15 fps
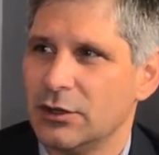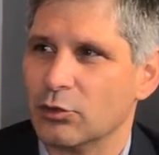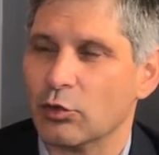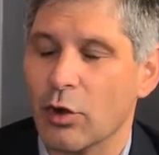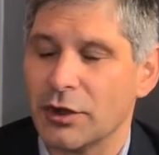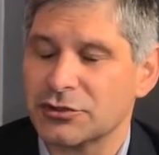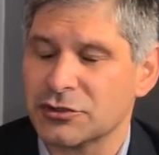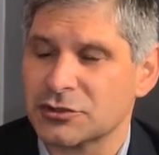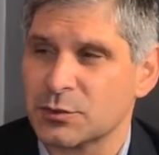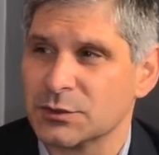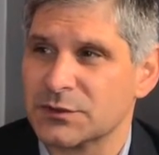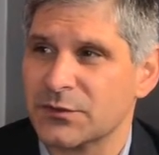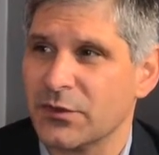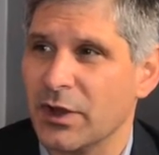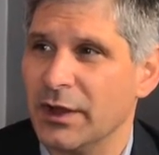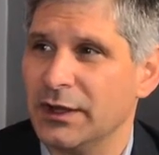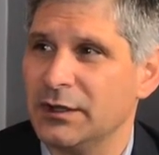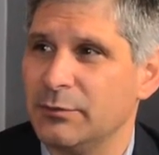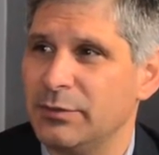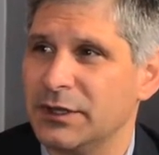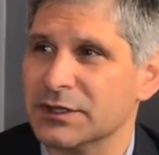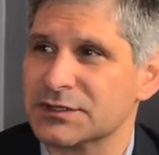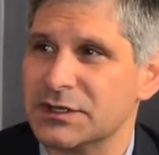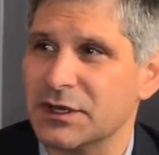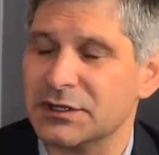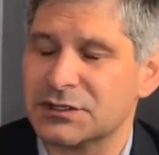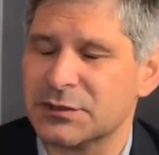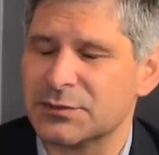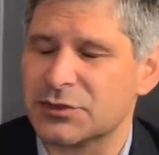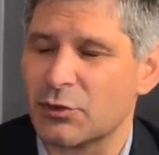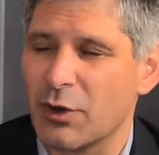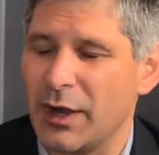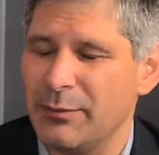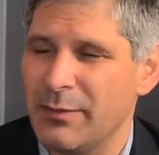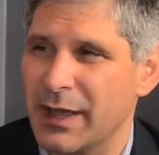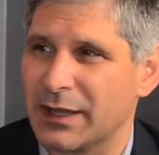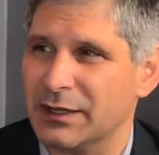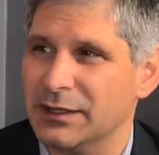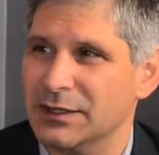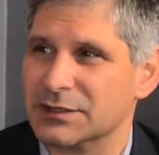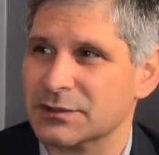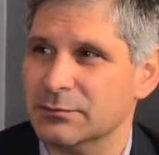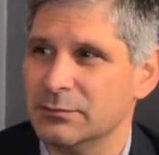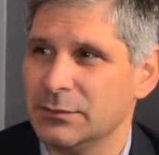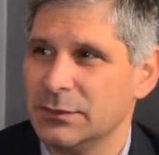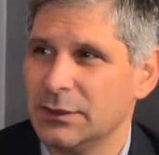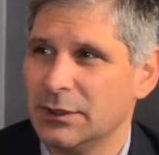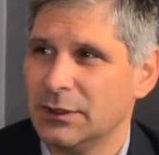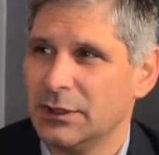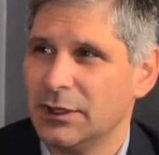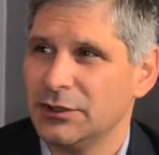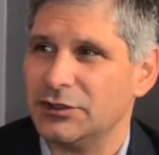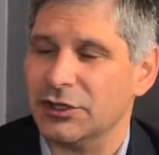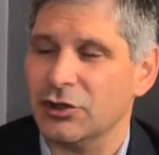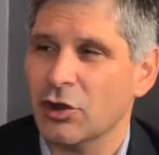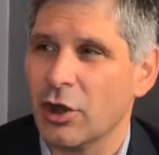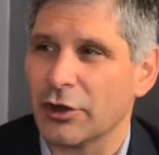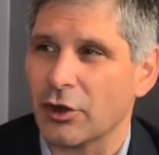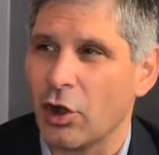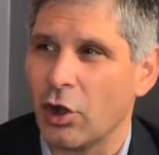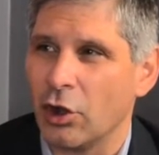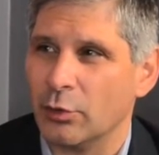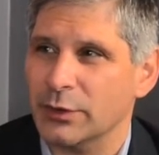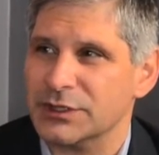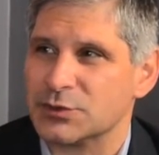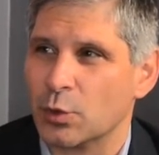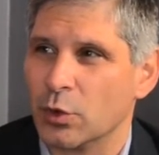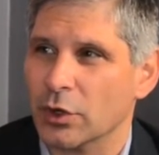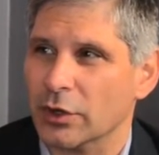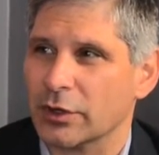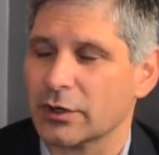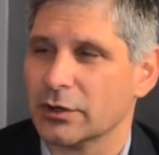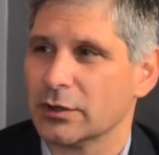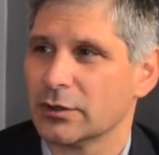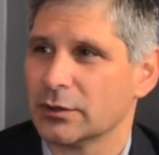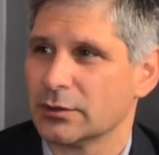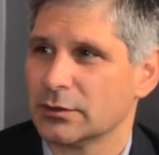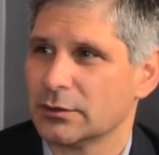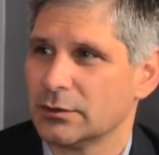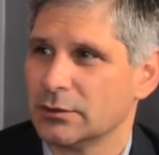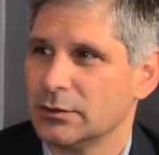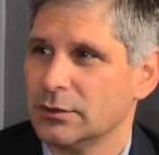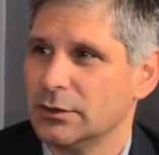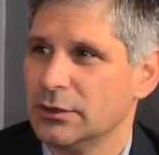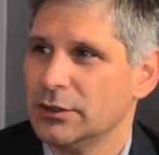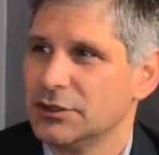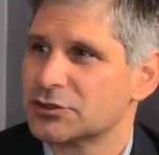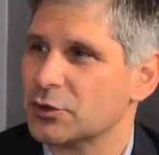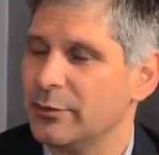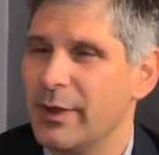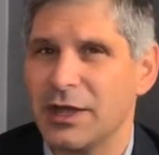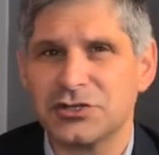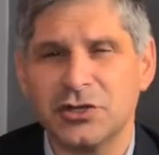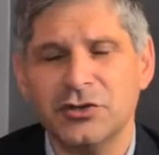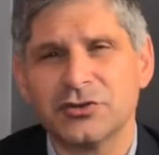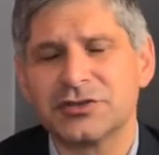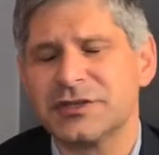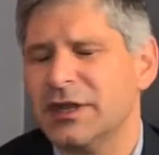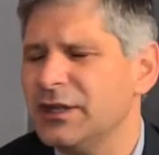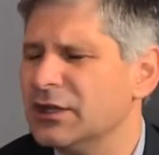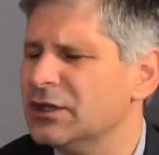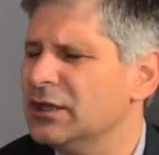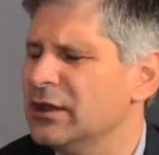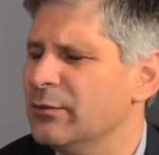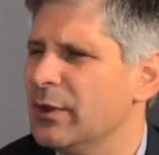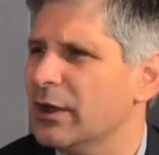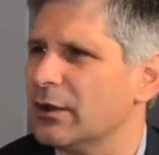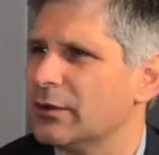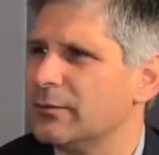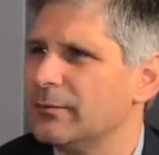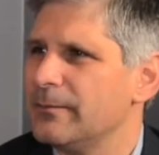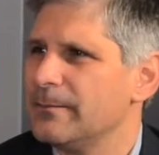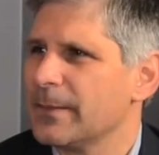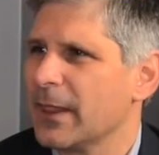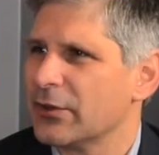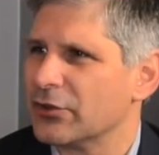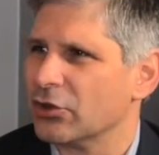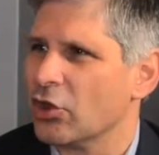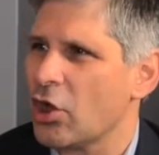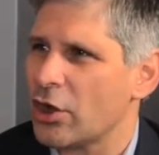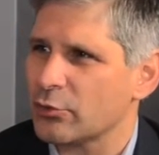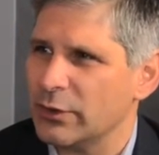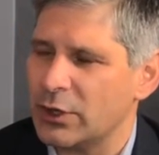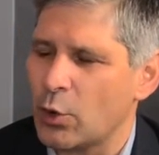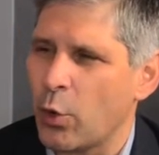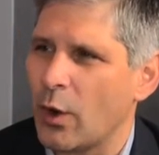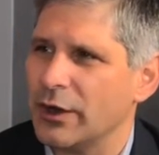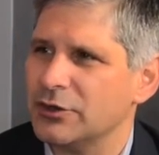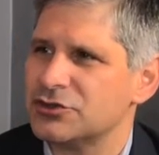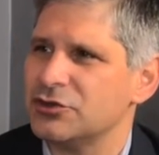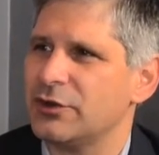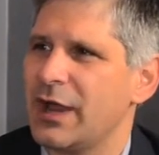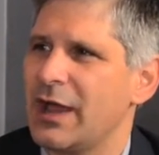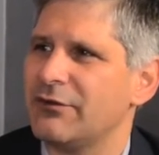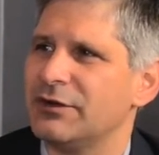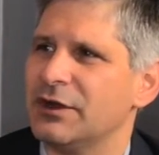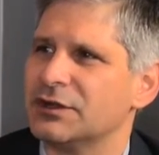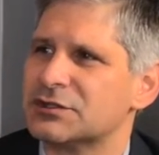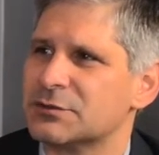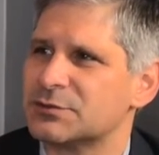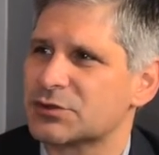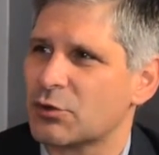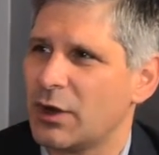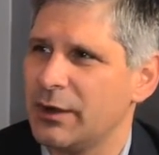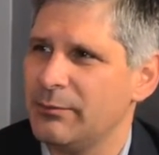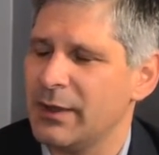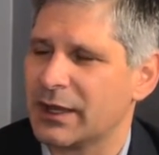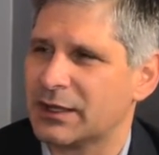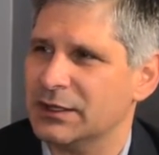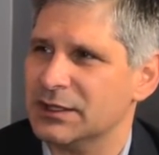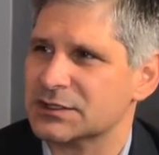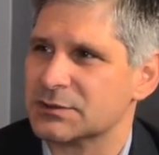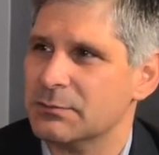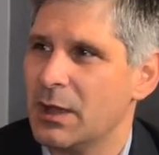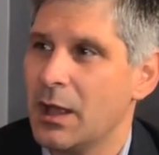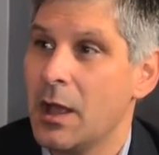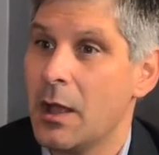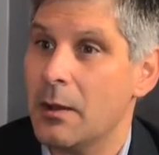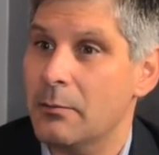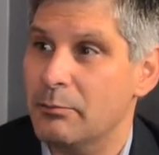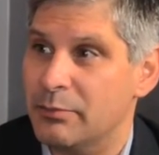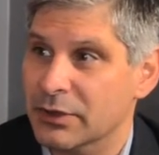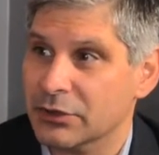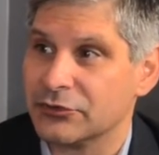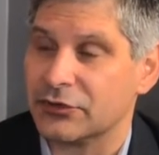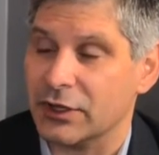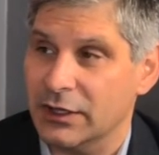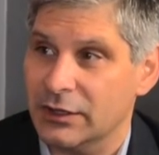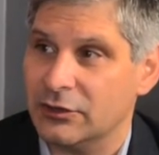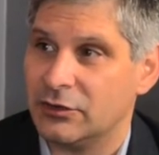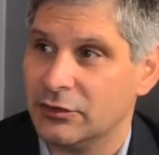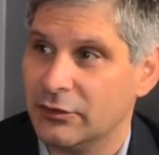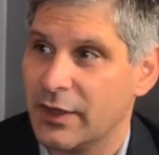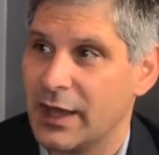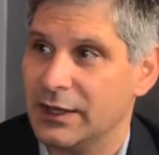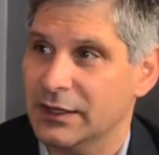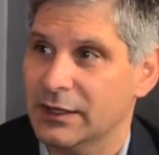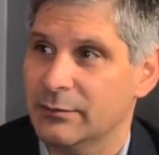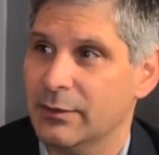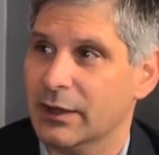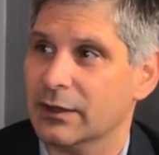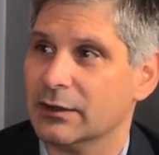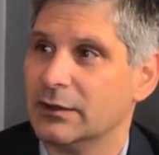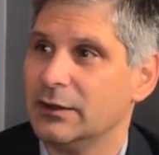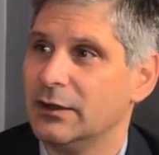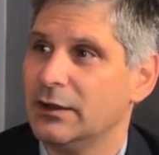Rogers was fined because the unsubscribe mechanism did not always work. So imagine you're sending an email. The law requires you to have an unsubscribe mechanism built into that email.